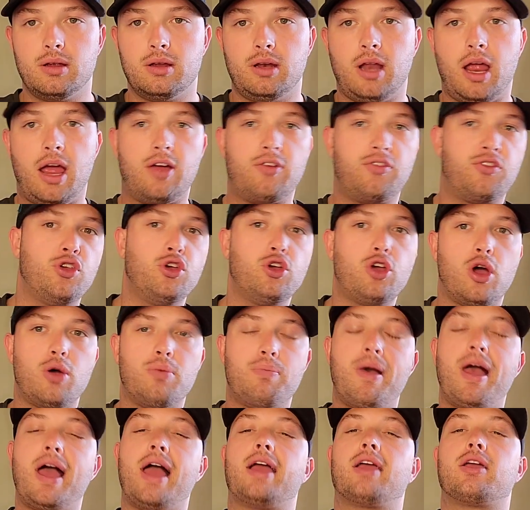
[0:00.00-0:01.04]
Now, if you go
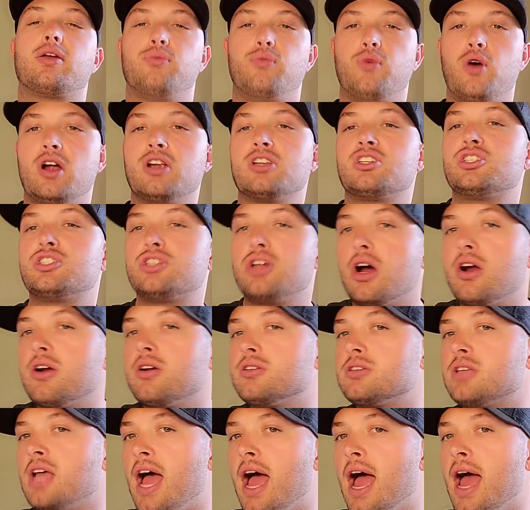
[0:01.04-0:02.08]
back and watch
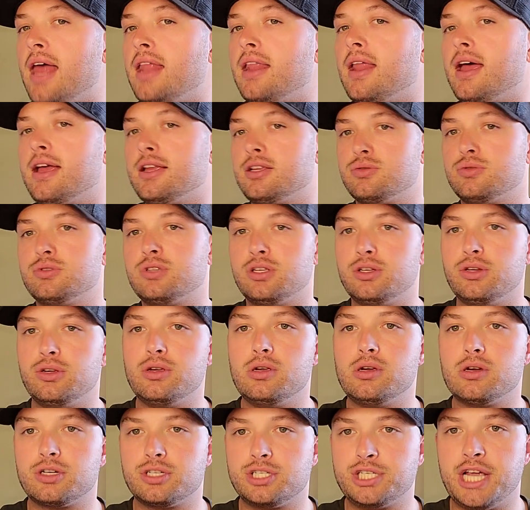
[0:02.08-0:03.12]
Darnold's highlights with the New
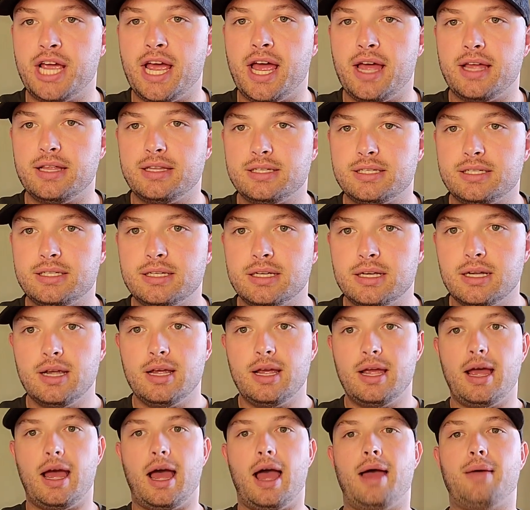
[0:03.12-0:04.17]
York Jets,
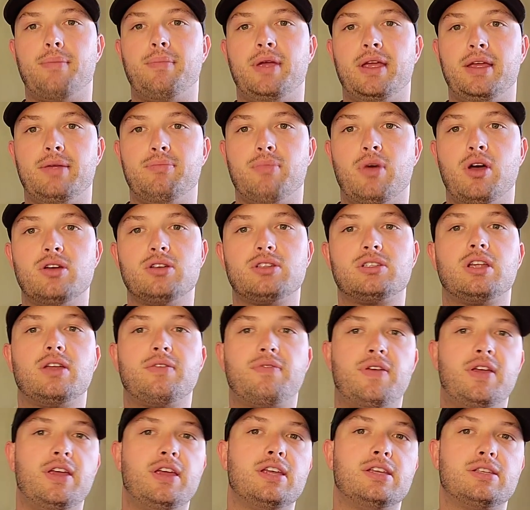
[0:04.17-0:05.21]
most
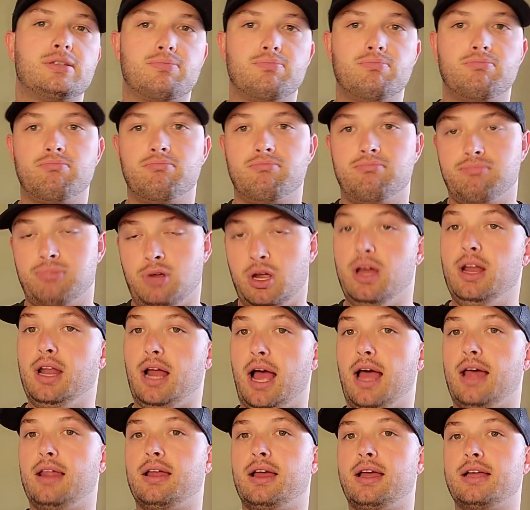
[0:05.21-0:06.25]
of his good
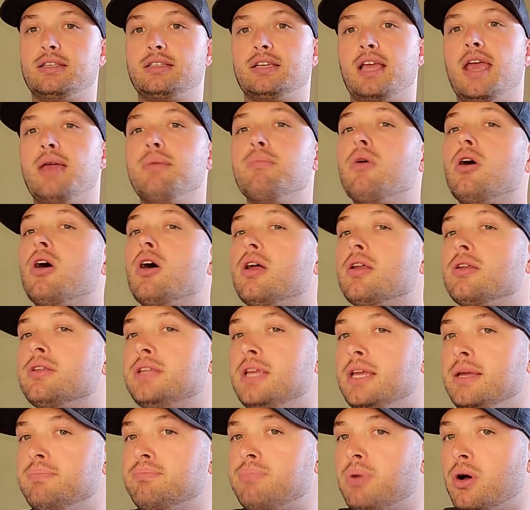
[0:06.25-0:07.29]
highlights came on
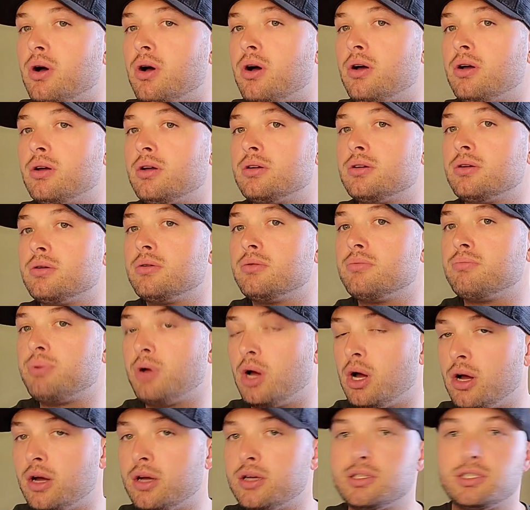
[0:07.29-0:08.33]
deep
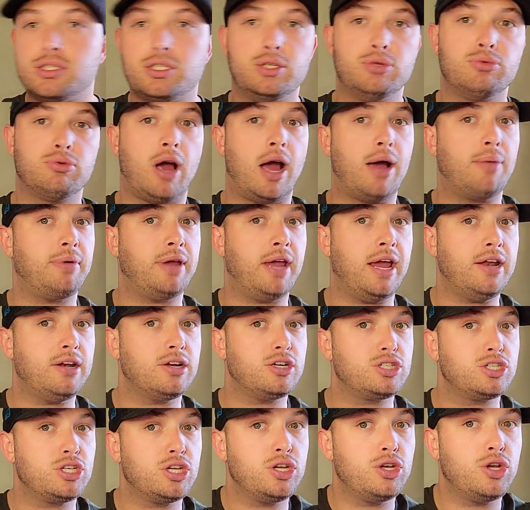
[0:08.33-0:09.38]
balls to Robbie
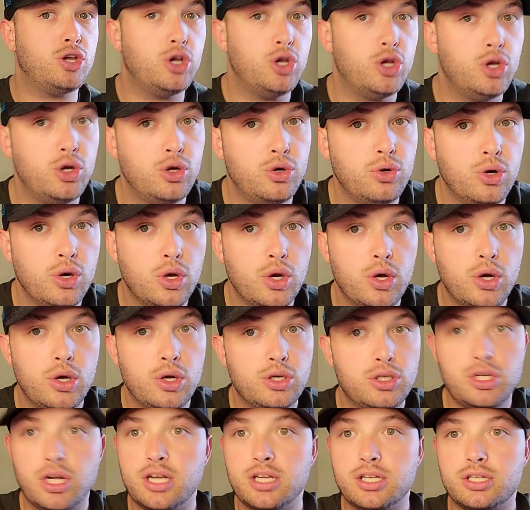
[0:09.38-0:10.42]
Anderson, who
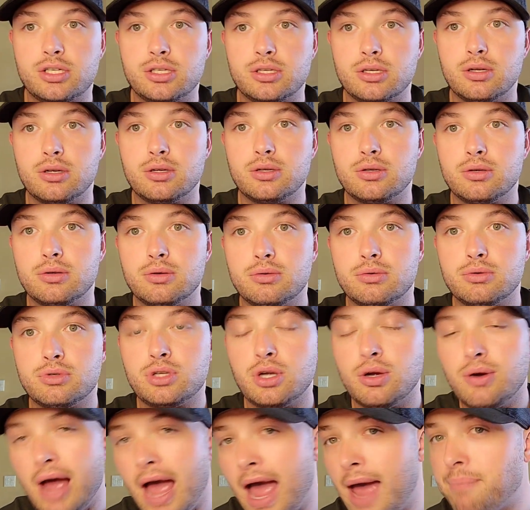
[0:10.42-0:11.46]
just
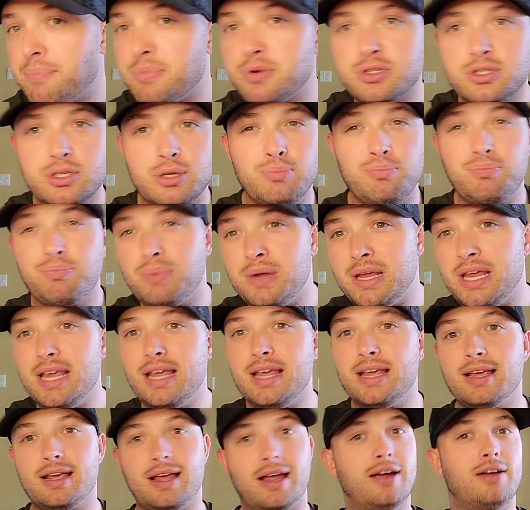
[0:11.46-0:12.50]
so happens to
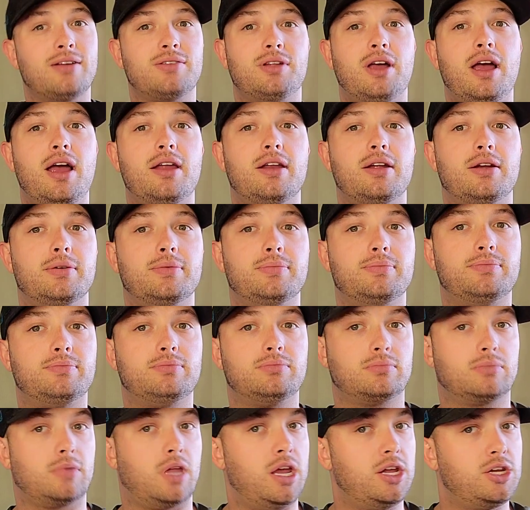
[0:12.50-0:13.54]
be in Carolina
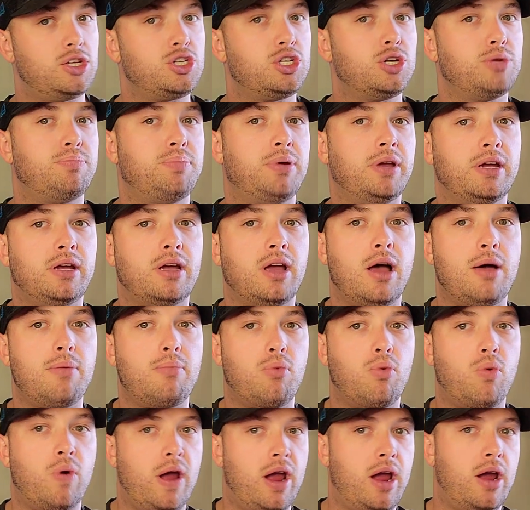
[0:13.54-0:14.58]
and should pick
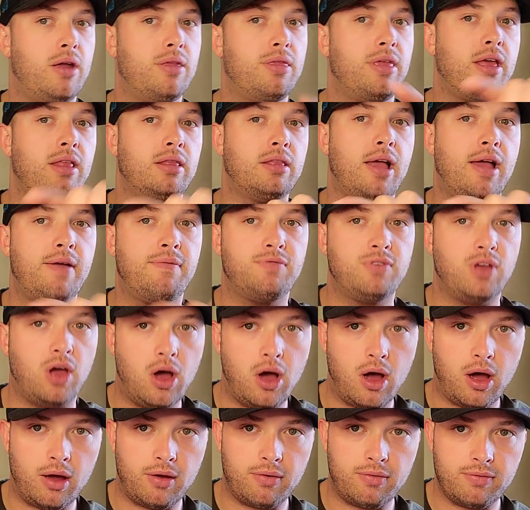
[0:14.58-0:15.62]
up where they left
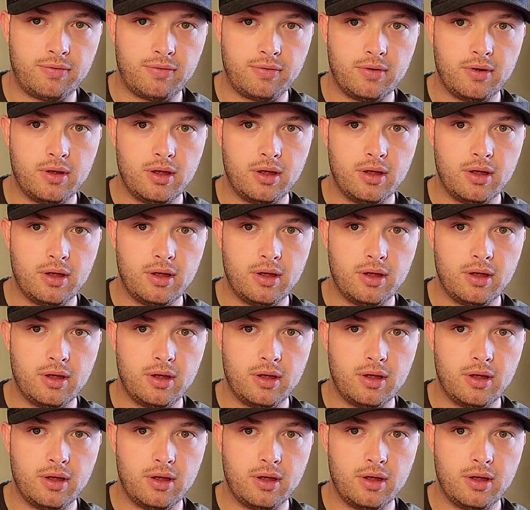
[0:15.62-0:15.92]
off.